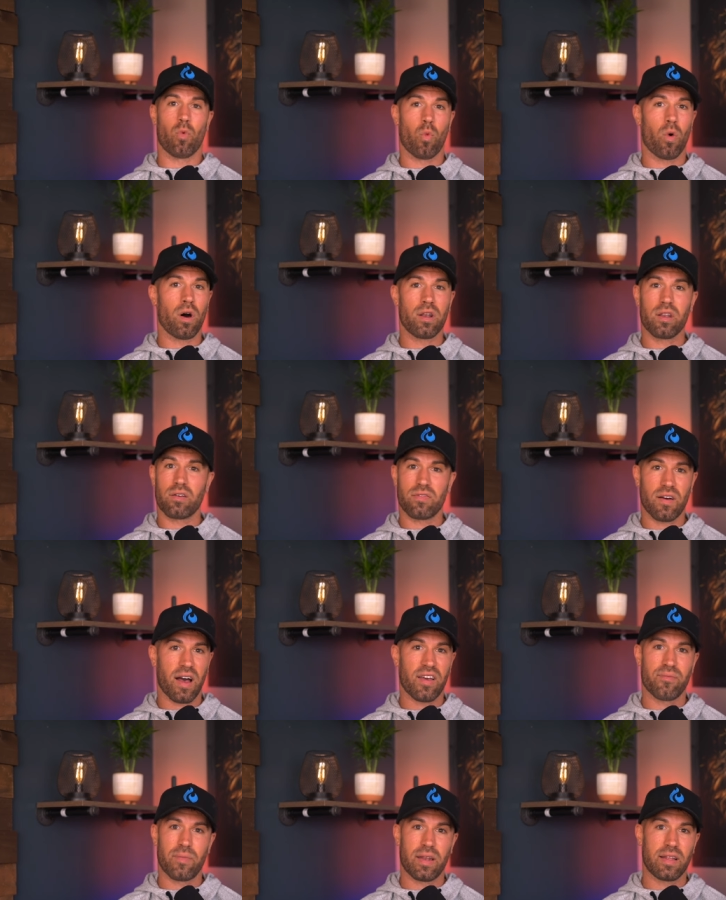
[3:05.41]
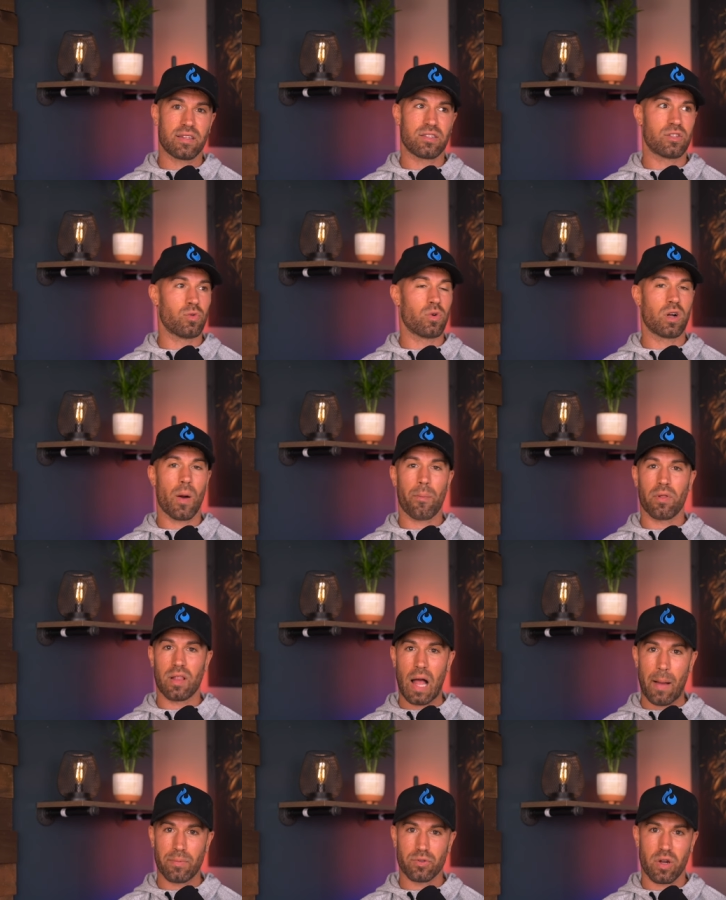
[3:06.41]
one to five minutes, do a couple
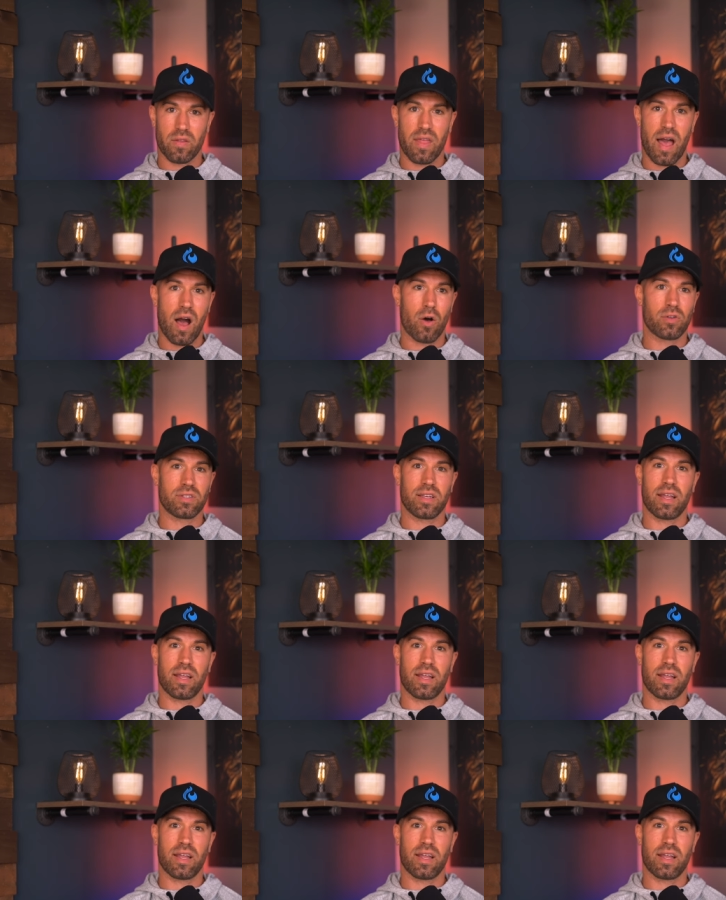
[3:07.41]
laps around the house,